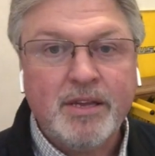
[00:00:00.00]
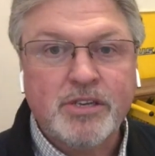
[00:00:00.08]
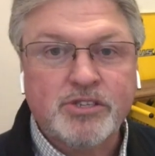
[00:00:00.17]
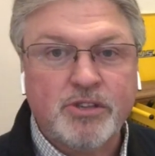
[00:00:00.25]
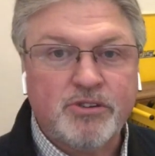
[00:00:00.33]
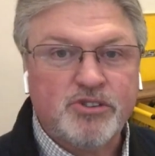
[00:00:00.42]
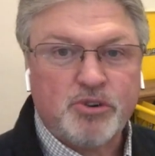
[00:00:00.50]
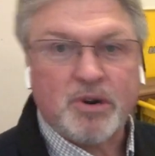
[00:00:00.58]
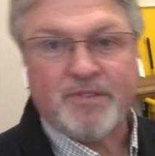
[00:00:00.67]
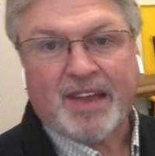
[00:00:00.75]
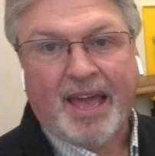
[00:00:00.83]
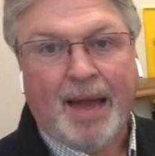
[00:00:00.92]
So there's sort
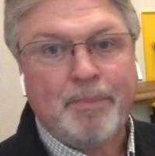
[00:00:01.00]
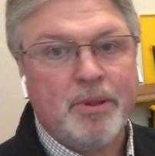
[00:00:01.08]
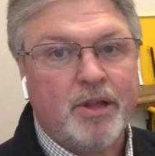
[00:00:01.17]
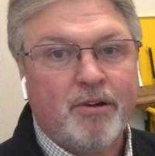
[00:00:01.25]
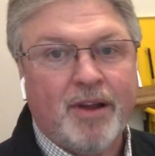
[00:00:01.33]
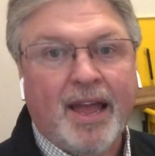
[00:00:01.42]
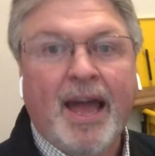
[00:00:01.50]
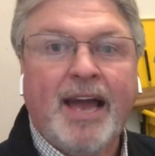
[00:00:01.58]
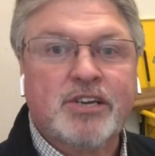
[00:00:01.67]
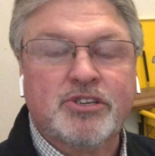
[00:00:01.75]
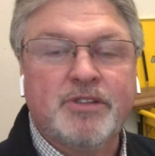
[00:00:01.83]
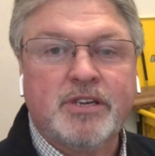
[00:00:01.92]
of a capillary
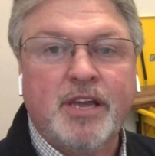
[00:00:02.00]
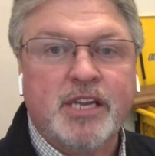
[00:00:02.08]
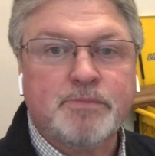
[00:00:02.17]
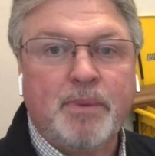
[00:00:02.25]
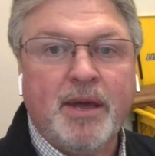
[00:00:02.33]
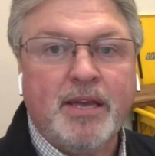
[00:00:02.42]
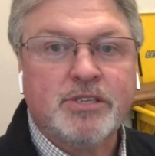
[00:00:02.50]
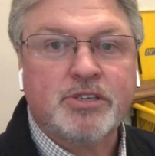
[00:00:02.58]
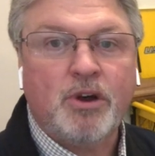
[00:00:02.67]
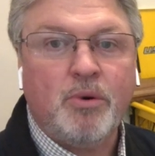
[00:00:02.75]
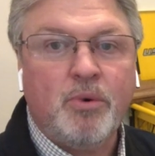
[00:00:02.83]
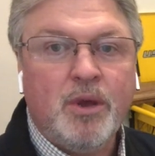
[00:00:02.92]
action that takes place.
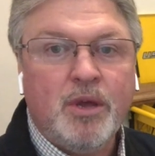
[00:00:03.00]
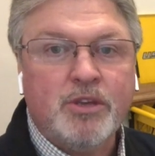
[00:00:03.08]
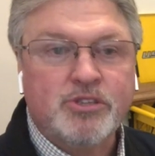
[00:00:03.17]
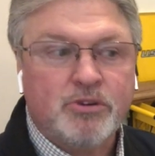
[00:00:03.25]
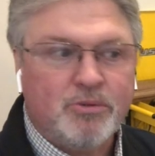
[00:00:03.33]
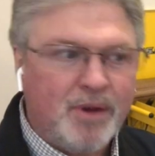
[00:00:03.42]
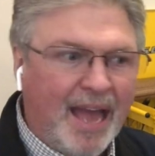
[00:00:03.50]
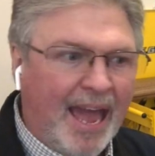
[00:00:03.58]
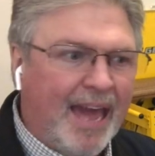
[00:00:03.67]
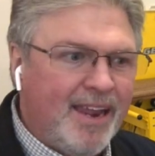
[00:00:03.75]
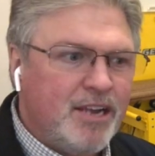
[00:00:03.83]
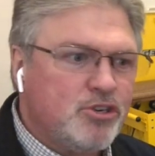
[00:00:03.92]
So so
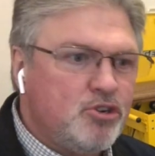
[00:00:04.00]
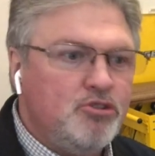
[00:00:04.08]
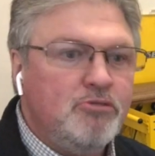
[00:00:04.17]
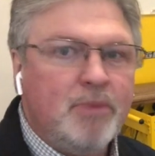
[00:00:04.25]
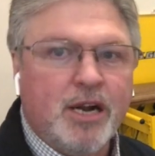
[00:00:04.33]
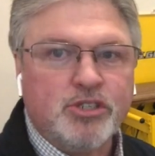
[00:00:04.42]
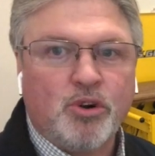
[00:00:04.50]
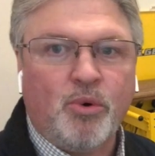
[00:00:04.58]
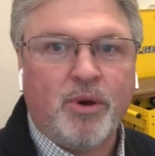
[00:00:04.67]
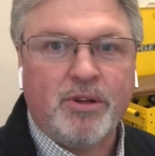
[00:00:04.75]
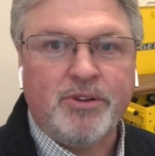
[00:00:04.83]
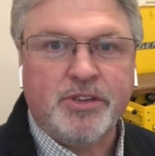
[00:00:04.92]
adding too much
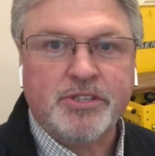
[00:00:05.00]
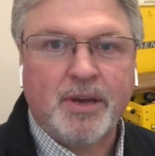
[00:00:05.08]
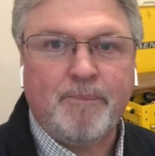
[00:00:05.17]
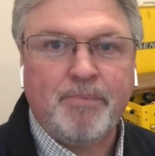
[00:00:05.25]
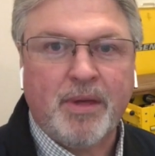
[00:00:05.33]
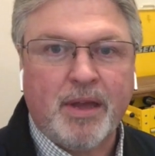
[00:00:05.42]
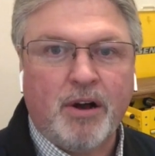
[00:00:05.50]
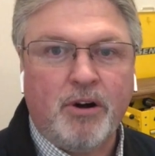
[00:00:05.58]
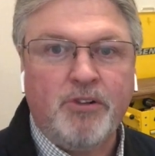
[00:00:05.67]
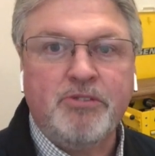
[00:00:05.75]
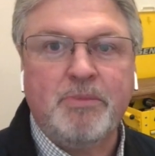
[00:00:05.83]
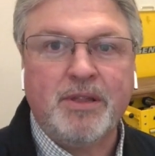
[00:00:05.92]
oil to something
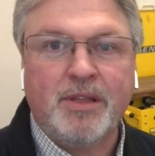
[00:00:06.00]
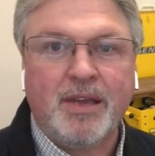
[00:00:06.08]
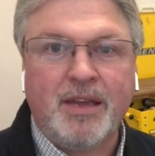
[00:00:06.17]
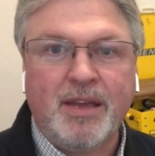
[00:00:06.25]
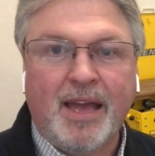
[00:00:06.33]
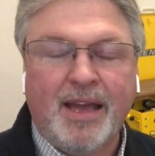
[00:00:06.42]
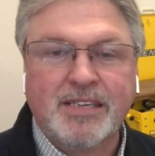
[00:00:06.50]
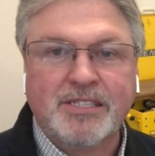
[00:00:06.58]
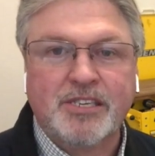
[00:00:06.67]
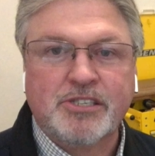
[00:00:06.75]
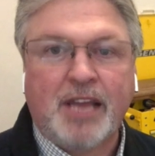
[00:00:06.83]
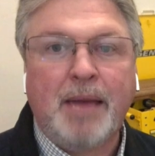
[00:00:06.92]
ultimately has
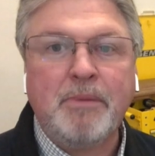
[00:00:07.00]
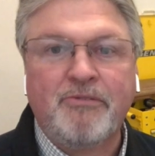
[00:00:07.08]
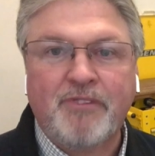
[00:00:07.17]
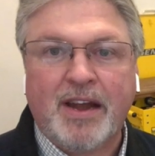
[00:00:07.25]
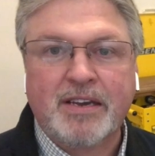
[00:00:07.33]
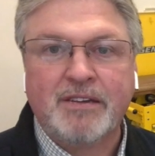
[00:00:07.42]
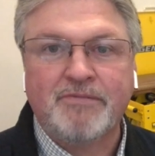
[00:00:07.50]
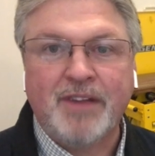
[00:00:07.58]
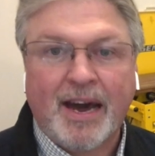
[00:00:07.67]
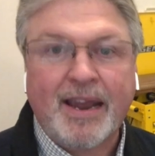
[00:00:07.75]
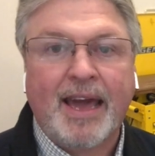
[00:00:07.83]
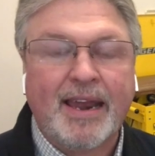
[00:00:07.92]
the same effect of
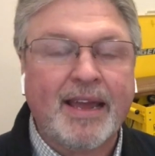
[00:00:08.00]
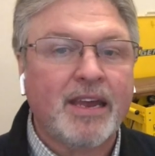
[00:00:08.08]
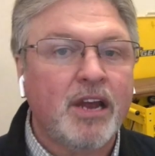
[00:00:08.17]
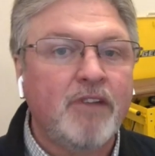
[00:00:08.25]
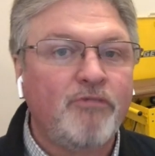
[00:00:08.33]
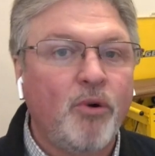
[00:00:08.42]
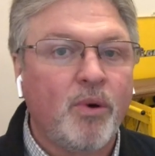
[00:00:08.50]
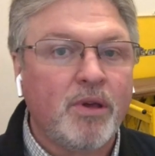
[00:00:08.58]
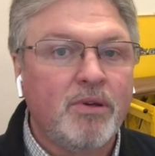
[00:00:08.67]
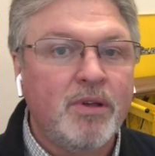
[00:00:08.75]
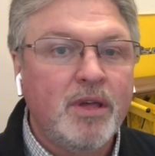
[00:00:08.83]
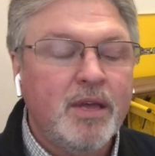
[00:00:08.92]
not adding enough
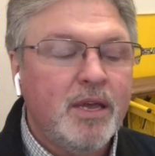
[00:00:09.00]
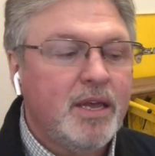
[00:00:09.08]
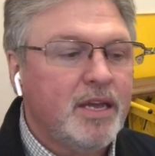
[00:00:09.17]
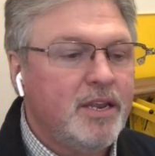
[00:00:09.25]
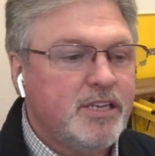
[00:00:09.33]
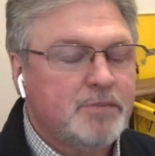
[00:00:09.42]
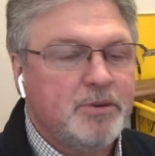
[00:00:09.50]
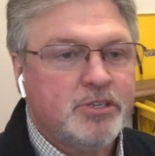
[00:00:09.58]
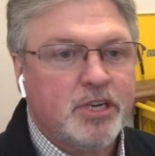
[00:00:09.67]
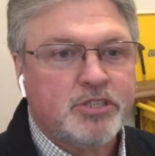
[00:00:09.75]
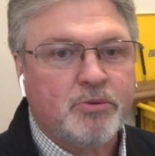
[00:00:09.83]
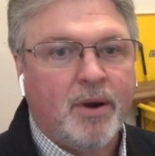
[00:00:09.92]
oil. It needs to be
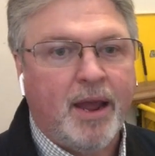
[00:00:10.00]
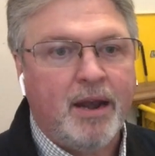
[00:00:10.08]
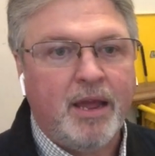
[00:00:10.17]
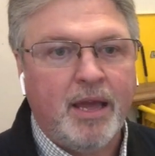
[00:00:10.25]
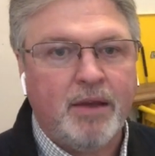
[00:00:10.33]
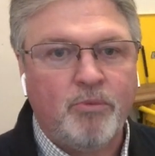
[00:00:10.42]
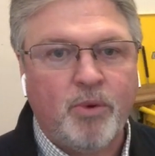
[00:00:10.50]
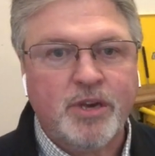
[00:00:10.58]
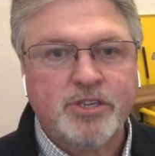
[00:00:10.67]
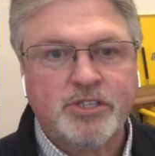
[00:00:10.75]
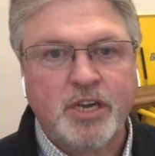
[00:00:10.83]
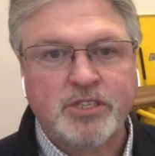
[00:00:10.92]
just right. And what
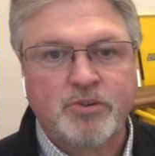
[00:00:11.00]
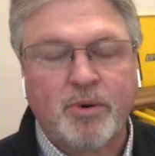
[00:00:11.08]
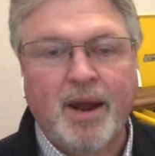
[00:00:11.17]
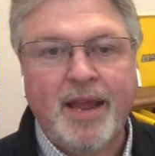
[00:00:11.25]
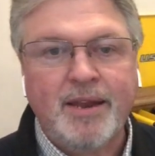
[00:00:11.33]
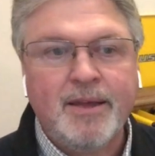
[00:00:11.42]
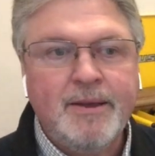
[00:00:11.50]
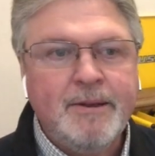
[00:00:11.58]
is just right?